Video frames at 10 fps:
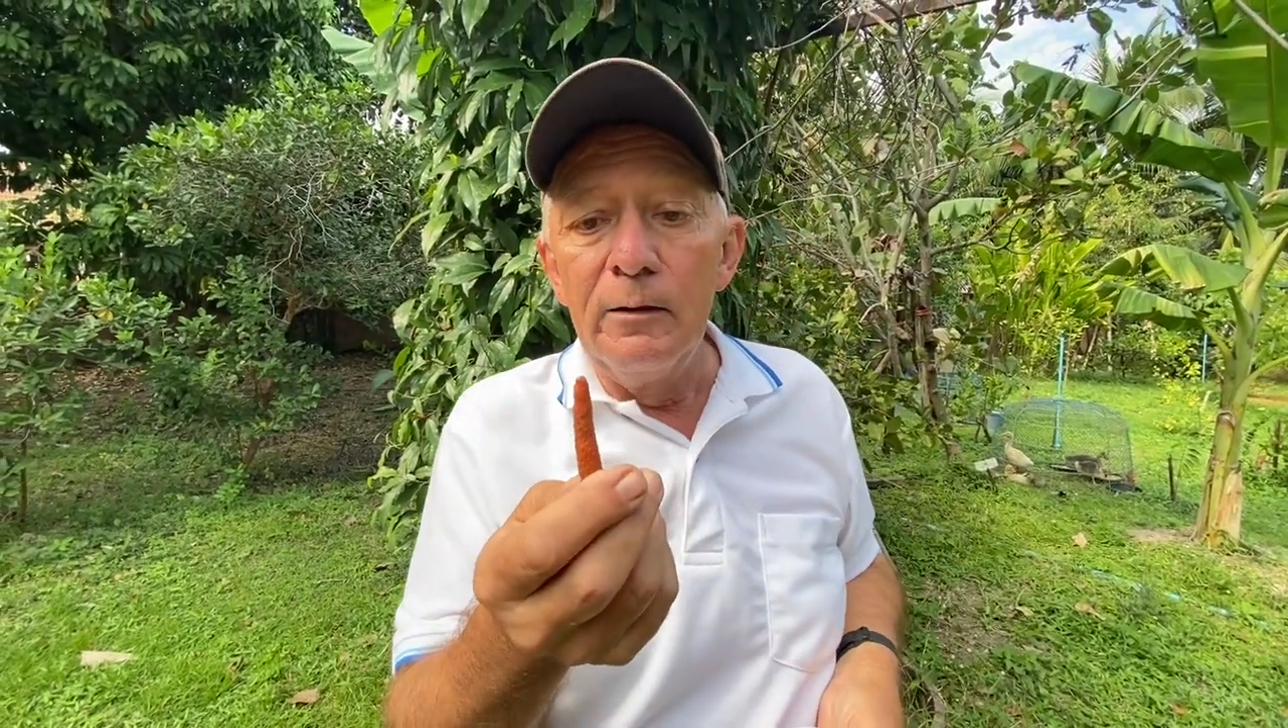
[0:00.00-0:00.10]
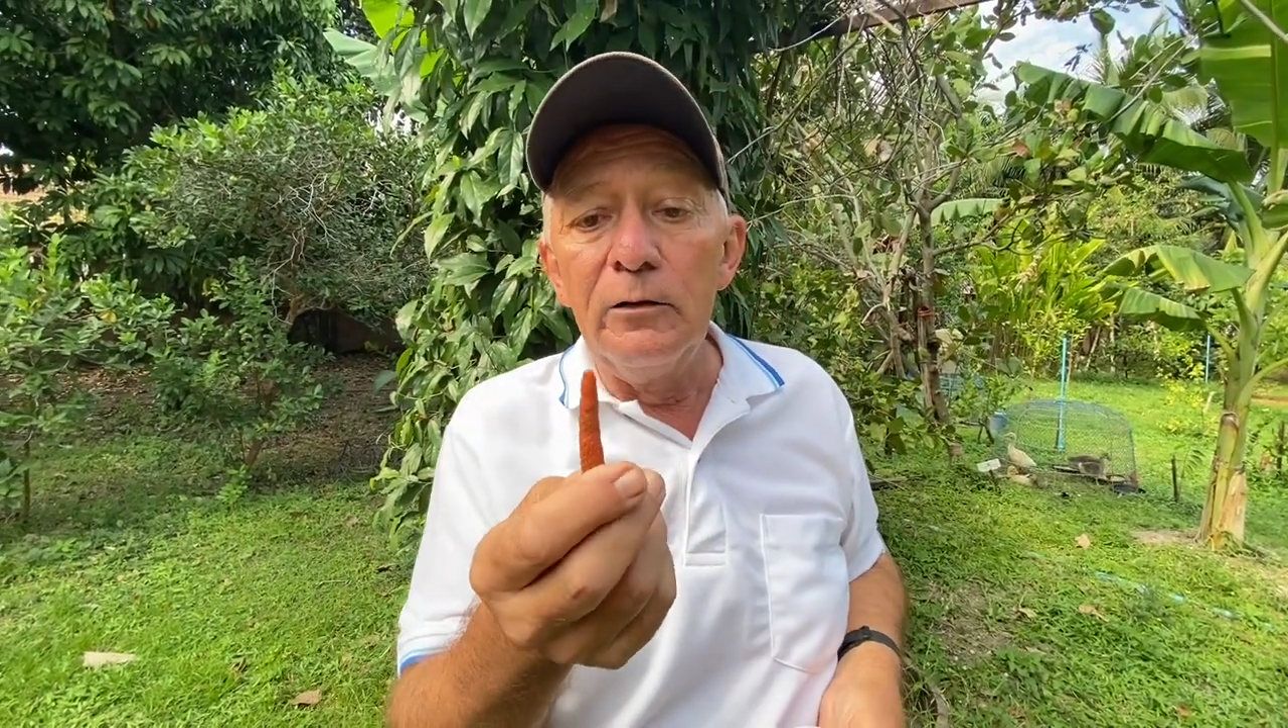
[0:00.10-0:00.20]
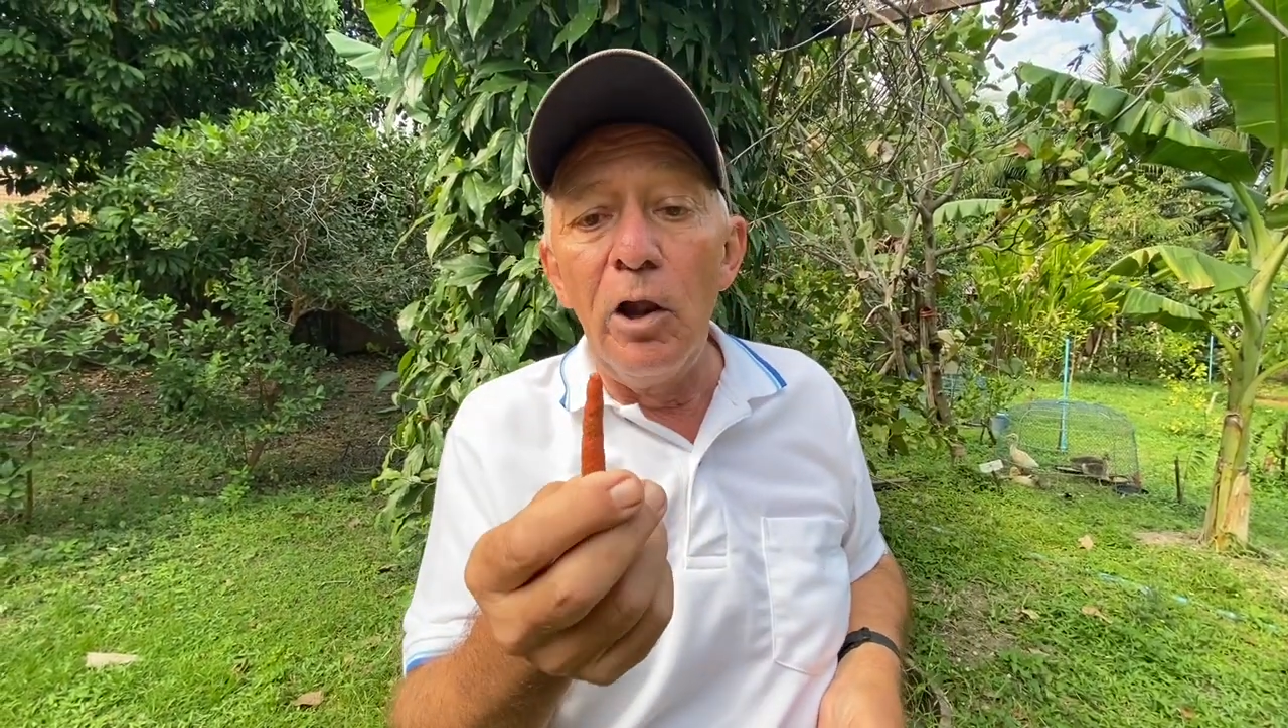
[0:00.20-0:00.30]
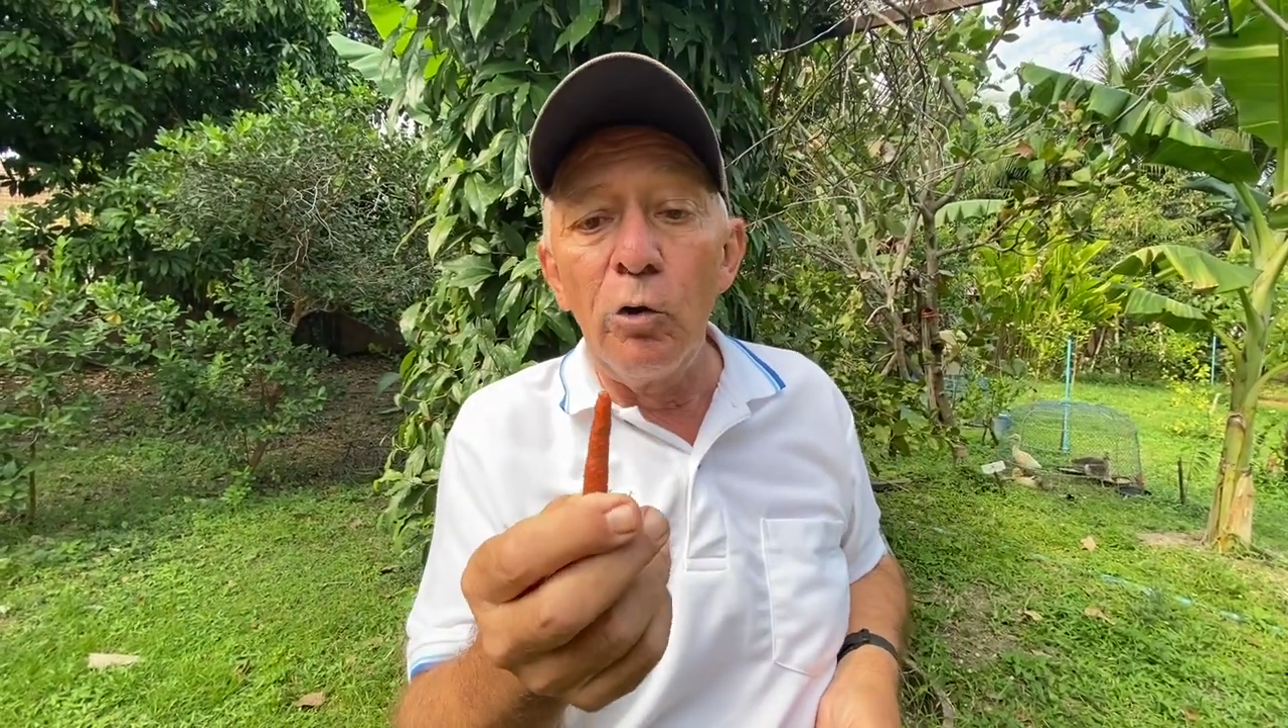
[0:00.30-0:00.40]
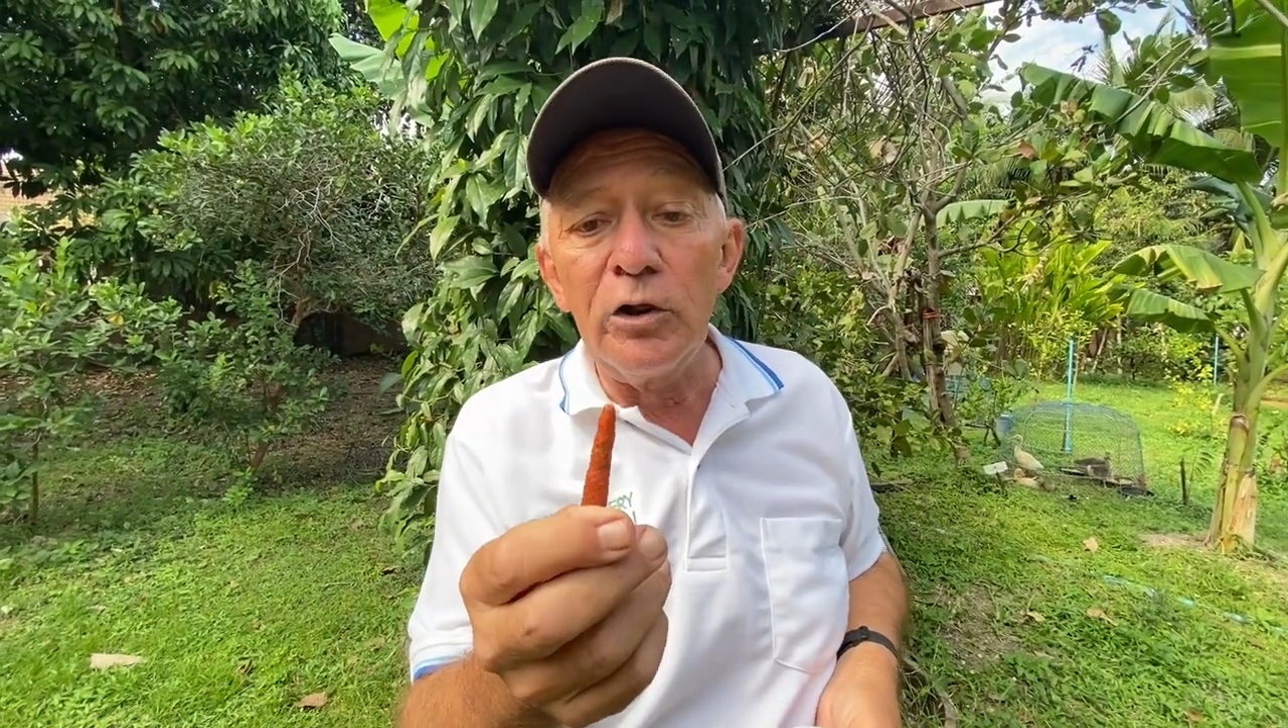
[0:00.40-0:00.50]

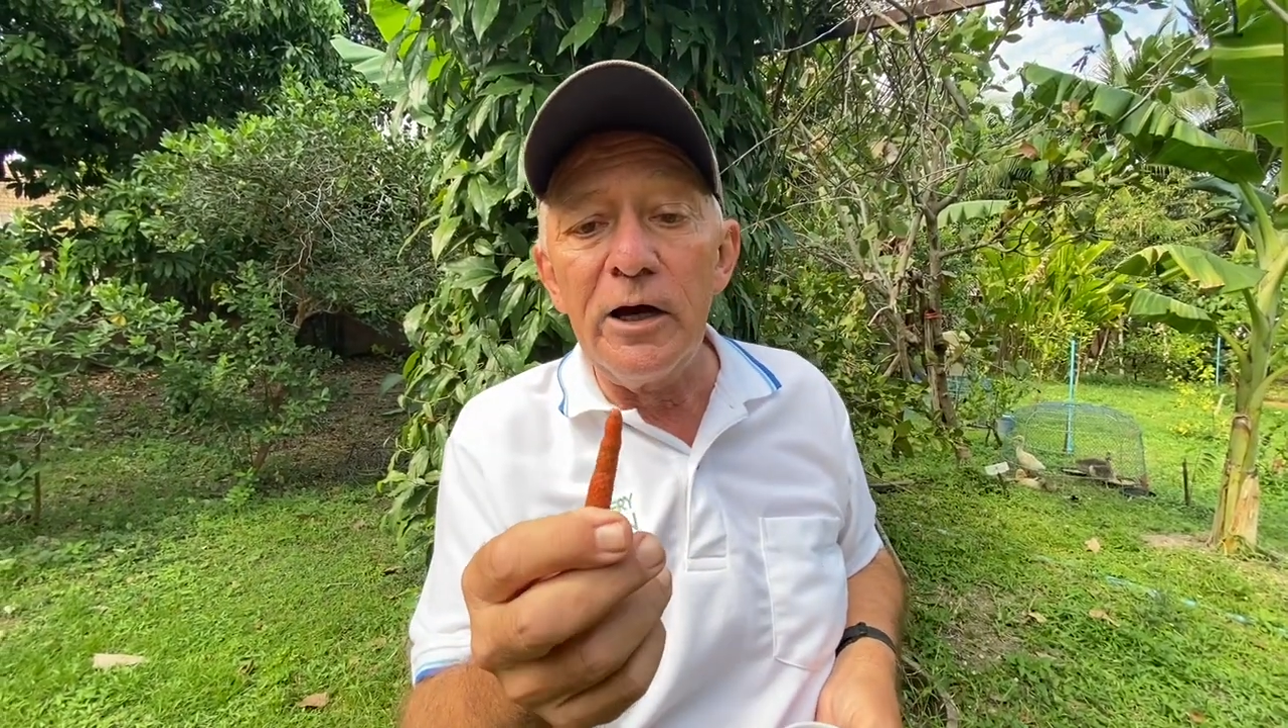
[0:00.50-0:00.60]
long